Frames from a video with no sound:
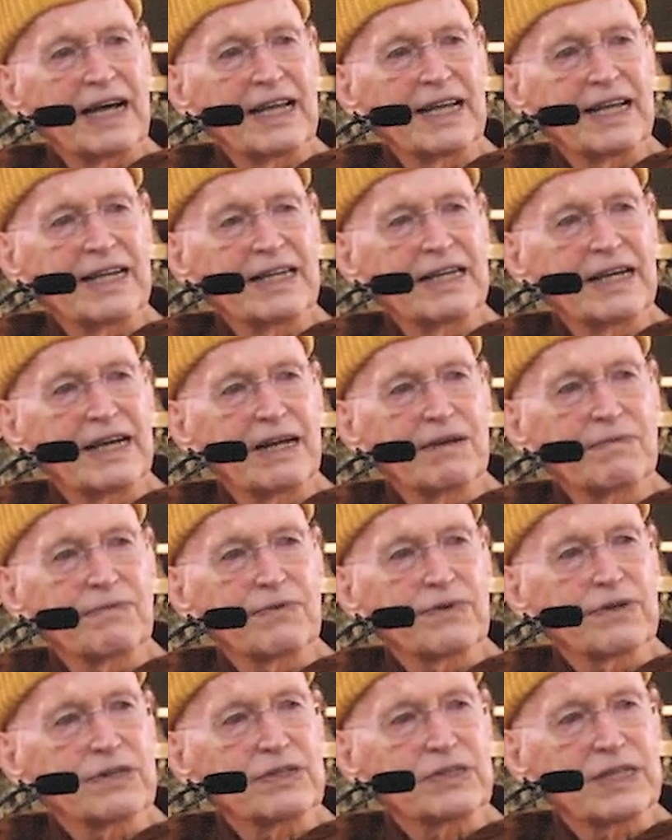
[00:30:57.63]
that at
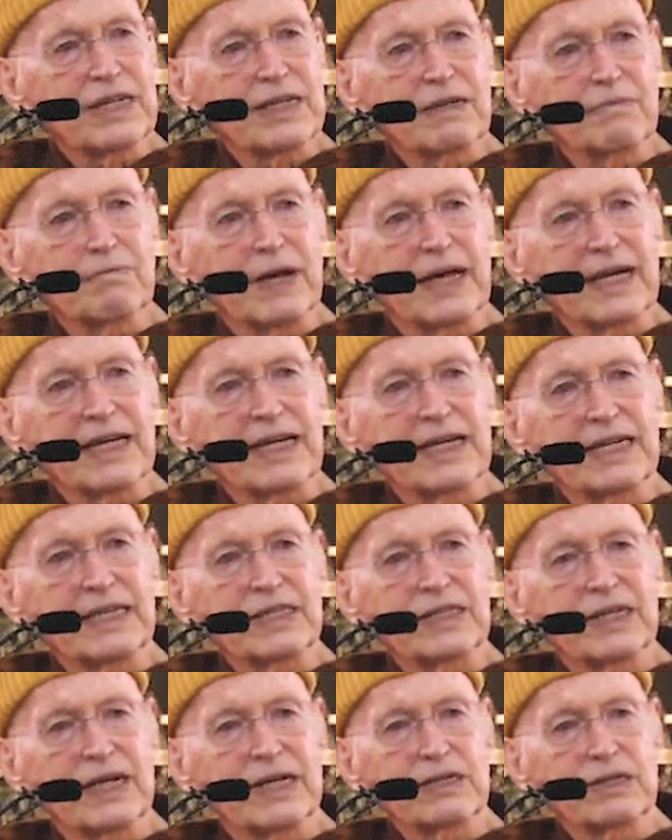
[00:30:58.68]
first didn't make any
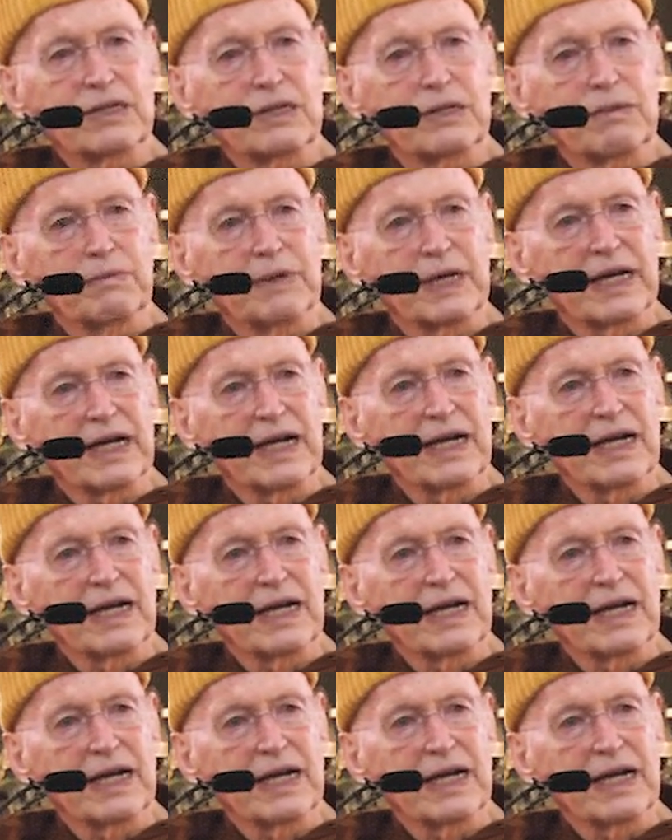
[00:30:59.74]
sense to me.